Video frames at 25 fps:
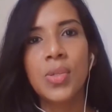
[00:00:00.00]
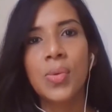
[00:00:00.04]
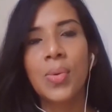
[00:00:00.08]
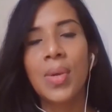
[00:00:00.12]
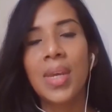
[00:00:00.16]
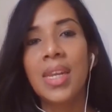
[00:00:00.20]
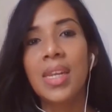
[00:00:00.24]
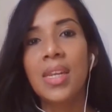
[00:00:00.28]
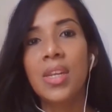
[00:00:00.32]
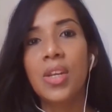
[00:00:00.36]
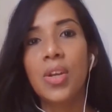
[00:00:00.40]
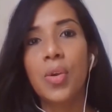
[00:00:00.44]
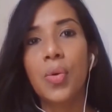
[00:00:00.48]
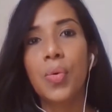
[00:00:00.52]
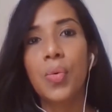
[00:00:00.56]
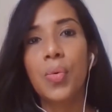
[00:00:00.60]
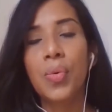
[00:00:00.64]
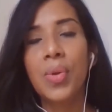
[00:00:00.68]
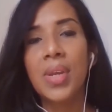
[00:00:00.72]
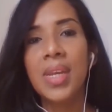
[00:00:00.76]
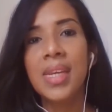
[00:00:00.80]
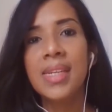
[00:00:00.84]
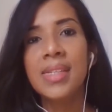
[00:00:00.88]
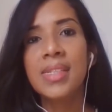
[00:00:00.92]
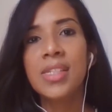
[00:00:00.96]
is to
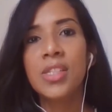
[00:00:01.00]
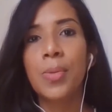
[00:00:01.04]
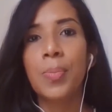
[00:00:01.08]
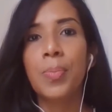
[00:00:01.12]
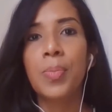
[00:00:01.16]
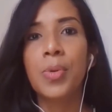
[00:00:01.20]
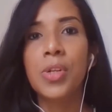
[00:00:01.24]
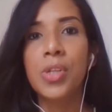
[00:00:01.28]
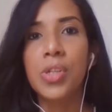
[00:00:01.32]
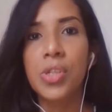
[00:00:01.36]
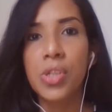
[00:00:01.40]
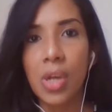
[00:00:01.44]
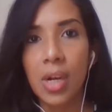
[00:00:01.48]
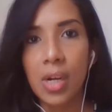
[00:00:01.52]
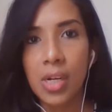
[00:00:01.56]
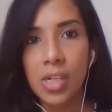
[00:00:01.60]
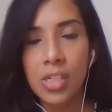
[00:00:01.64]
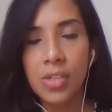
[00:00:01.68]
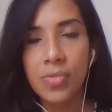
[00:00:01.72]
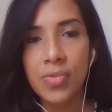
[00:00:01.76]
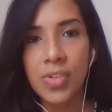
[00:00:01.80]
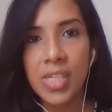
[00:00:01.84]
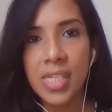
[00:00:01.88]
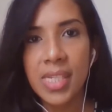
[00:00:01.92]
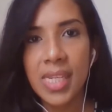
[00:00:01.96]
increase the
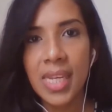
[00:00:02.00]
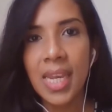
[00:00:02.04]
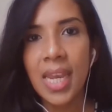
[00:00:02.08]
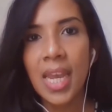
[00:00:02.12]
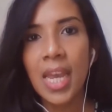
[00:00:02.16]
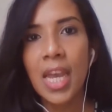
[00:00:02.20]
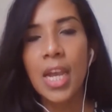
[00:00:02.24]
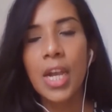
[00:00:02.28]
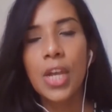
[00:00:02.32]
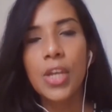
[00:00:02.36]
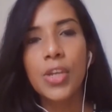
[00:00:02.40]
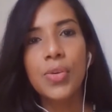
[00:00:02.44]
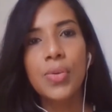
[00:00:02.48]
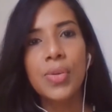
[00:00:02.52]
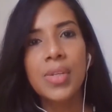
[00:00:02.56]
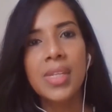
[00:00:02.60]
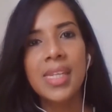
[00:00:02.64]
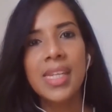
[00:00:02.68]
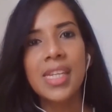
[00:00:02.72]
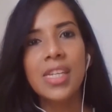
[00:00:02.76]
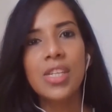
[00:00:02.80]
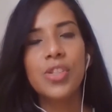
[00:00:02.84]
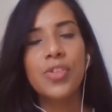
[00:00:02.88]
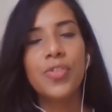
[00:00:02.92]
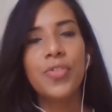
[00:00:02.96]
productivity, you
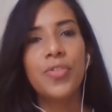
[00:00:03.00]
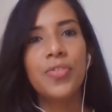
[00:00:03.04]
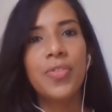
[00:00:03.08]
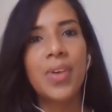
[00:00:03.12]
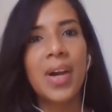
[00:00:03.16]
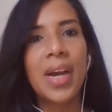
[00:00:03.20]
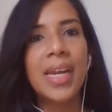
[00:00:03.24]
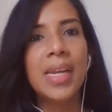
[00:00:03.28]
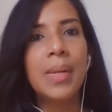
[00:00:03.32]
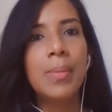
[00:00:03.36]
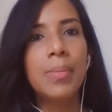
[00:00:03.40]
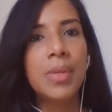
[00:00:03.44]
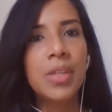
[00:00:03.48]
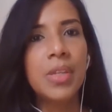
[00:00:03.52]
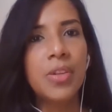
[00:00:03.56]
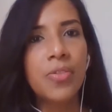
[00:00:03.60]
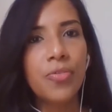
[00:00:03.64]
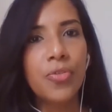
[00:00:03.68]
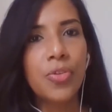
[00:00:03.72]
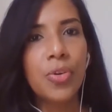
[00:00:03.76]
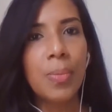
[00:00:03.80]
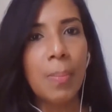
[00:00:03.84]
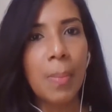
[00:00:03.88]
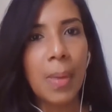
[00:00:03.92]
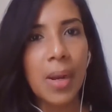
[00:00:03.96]
need to find
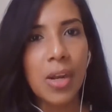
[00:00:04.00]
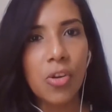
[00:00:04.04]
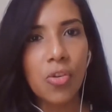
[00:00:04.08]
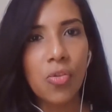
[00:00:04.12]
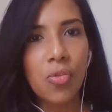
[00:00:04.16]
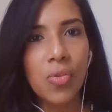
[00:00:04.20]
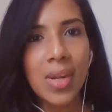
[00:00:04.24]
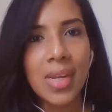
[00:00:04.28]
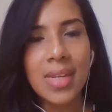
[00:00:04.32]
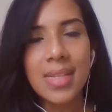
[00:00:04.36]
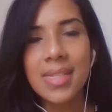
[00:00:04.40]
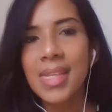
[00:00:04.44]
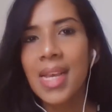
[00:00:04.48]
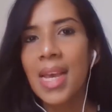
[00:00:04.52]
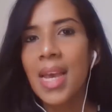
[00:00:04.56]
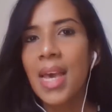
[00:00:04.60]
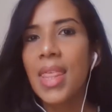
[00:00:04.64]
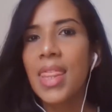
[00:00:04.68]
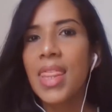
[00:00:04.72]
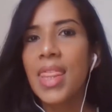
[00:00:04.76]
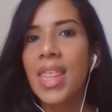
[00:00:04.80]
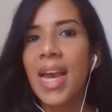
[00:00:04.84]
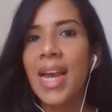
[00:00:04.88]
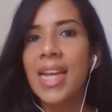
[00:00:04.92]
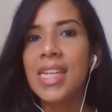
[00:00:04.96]
different metrics
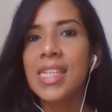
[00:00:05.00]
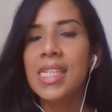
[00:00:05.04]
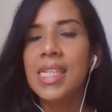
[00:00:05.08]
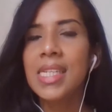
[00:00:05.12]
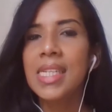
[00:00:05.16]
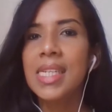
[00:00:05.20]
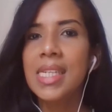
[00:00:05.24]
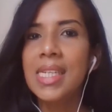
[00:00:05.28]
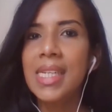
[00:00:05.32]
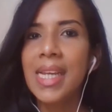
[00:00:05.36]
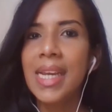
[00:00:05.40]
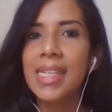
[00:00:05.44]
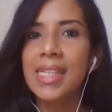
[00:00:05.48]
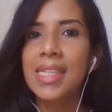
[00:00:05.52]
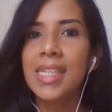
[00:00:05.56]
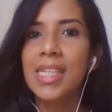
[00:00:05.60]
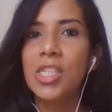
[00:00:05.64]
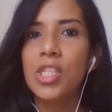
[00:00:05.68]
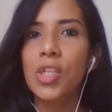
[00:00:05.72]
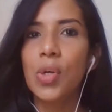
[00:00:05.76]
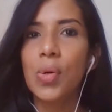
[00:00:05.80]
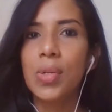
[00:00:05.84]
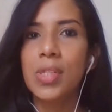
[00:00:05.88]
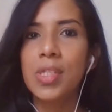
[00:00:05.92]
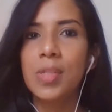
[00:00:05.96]
that connect the
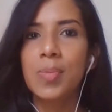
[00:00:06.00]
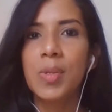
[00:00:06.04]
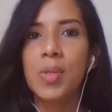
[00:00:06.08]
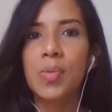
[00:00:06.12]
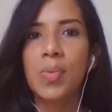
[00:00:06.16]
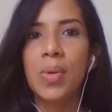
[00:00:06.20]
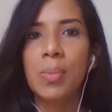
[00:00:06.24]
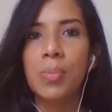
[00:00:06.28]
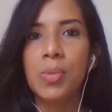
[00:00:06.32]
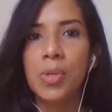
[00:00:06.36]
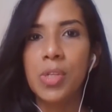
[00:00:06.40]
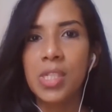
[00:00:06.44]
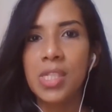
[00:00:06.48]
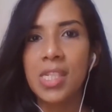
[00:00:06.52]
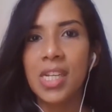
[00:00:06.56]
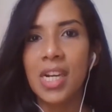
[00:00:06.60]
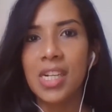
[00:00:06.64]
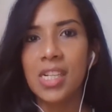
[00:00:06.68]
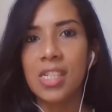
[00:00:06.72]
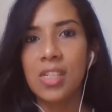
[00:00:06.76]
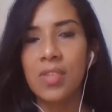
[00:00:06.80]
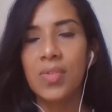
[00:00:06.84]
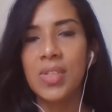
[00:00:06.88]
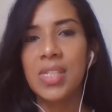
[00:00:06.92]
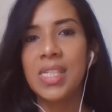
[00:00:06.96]
dots between
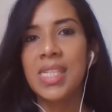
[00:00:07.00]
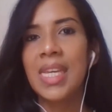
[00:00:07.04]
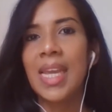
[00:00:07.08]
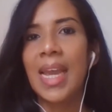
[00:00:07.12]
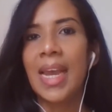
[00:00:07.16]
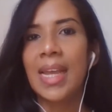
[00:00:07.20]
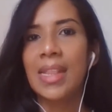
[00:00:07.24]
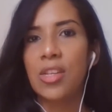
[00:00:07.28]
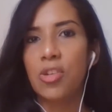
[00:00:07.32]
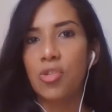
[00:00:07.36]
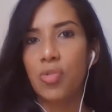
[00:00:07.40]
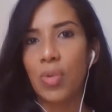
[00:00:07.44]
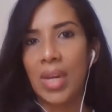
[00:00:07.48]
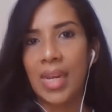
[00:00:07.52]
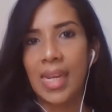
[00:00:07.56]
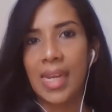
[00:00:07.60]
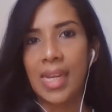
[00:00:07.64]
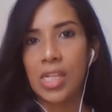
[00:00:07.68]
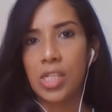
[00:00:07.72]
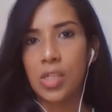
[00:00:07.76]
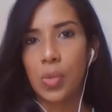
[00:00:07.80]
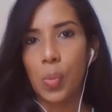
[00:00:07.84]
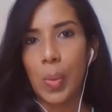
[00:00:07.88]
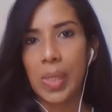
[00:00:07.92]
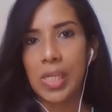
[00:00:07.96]
productivity and the training
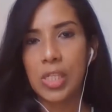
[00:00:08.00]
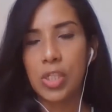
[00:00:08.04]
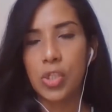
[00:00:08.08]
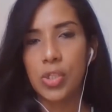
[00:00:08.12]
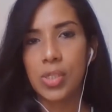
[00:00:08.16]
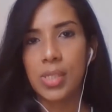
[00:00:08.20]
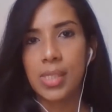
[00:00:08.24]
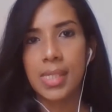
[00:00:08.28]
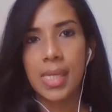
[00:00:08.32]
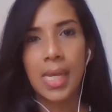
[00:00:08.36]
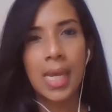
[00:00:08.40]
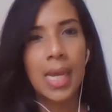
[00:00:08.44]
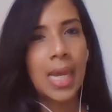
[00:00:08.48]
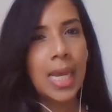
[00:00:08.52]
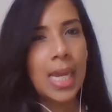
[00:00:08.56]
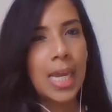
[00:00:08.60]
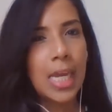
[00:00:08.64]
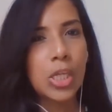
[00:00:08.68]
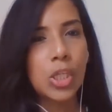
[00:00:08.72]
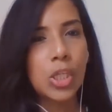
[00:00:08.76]
interventions.